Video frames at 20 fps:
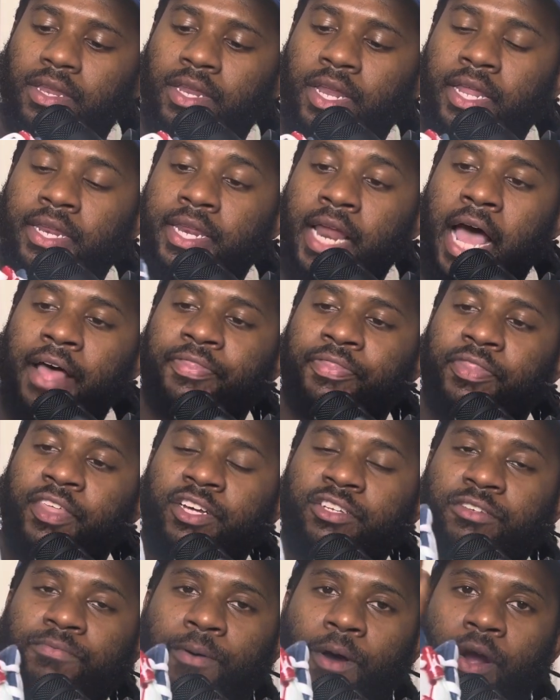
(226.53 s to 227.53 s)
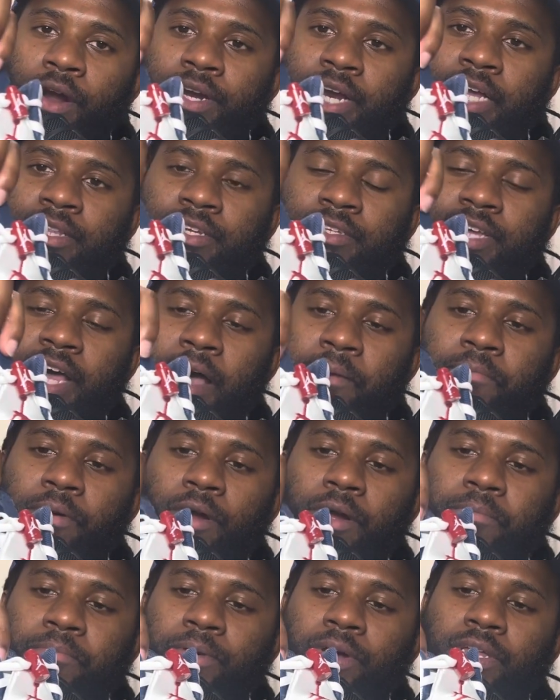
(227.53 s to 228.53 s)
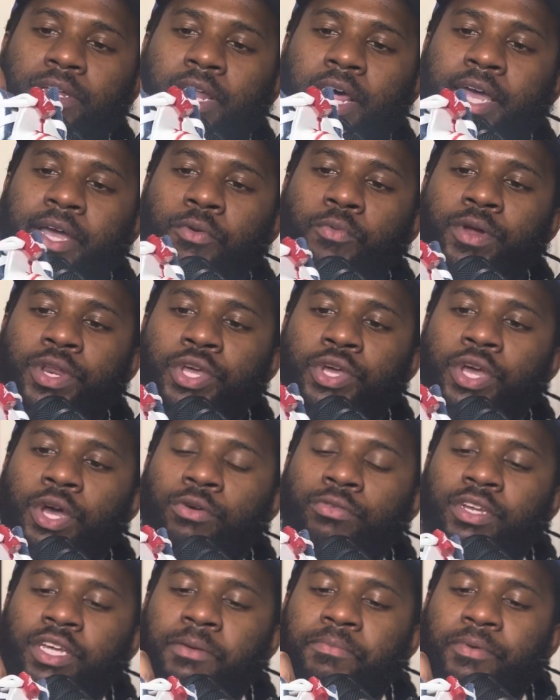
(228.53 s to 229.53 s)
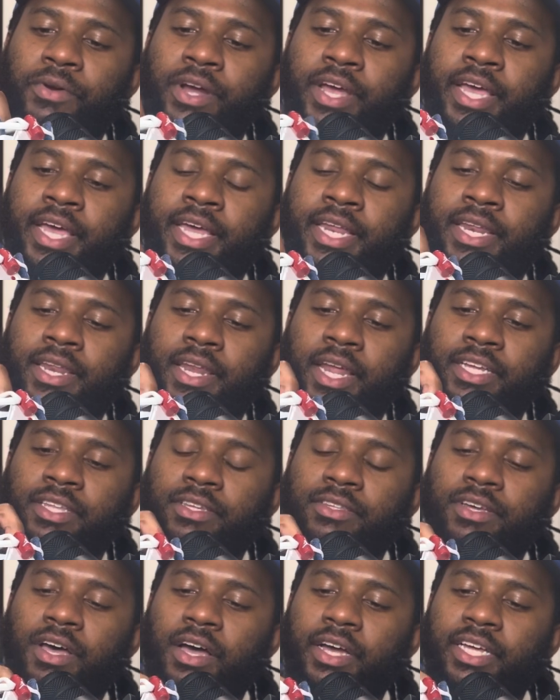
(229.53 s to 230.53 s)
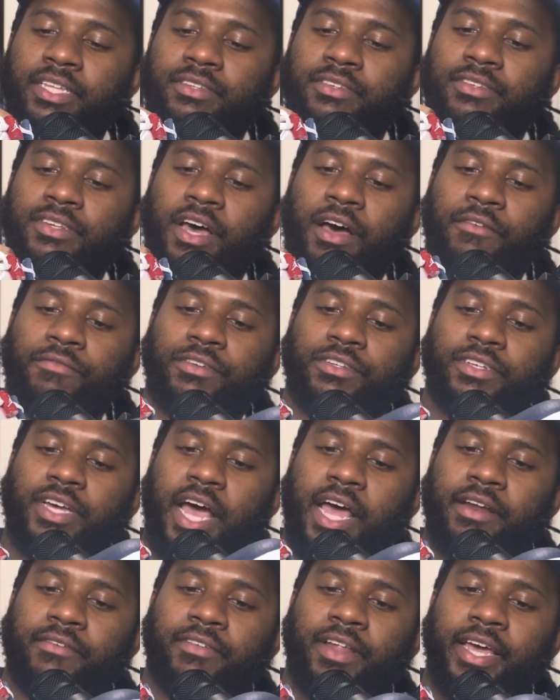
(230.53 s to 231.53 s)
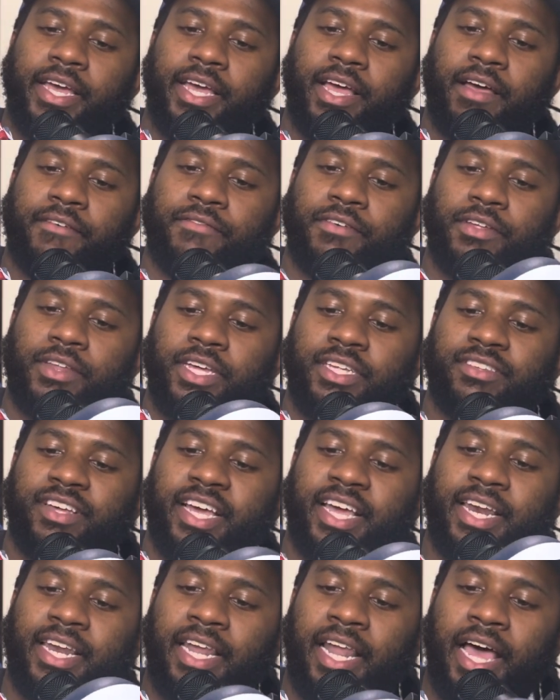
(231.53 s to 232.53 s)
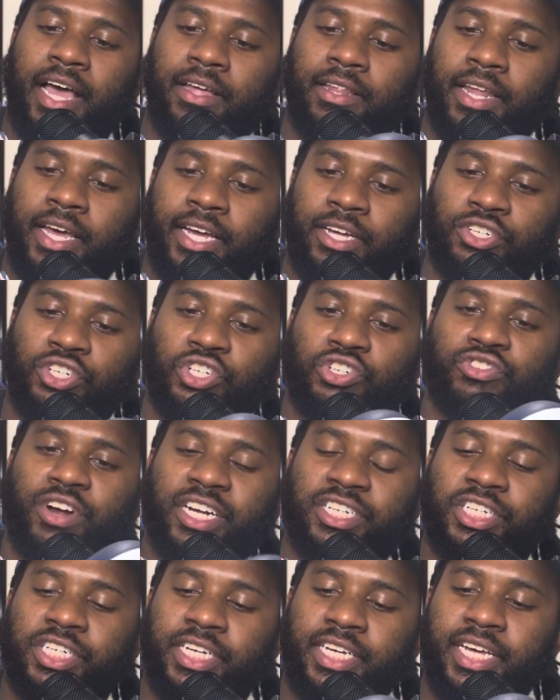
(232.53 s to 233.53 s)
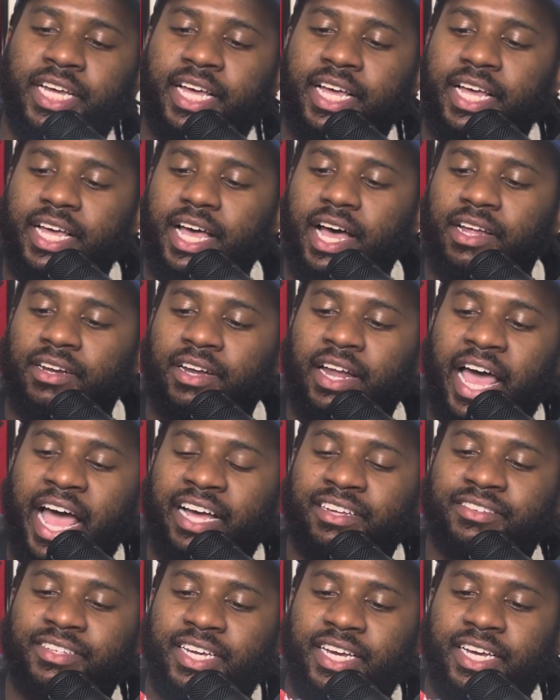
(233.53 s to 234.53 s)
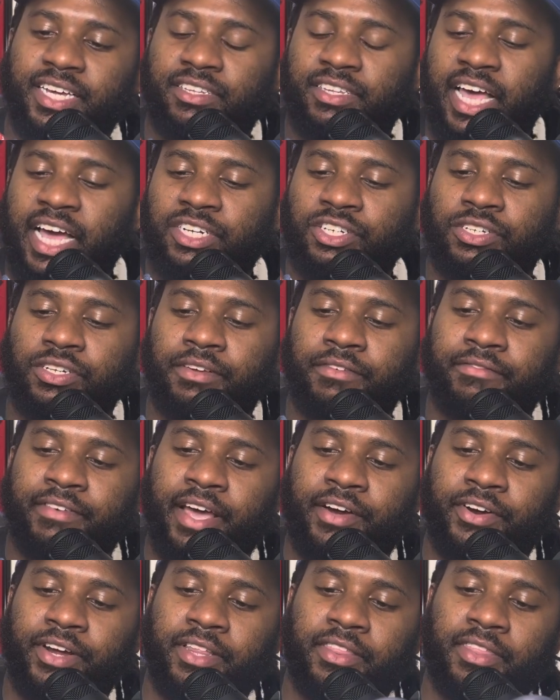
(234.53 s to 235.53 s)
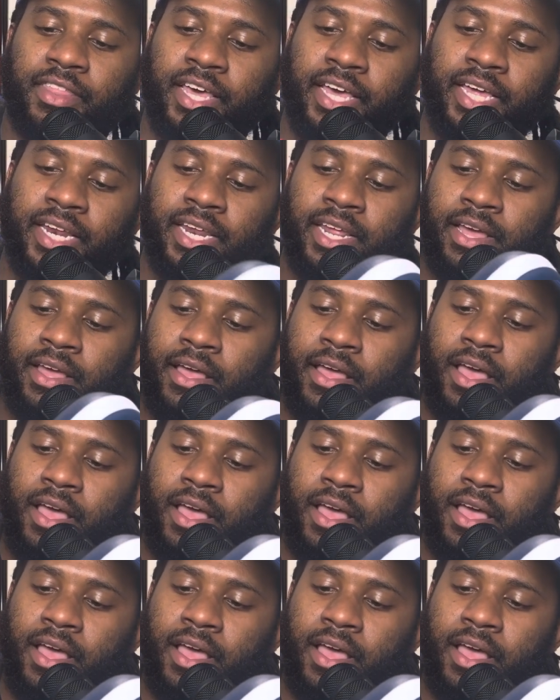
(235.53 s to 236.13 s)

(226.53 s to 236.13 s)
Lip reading: Not this part, not the top part, but like when you go deeper in, like the tongue itself is kind of like, I feel it's like a stretchy elastic. It's actually very thin.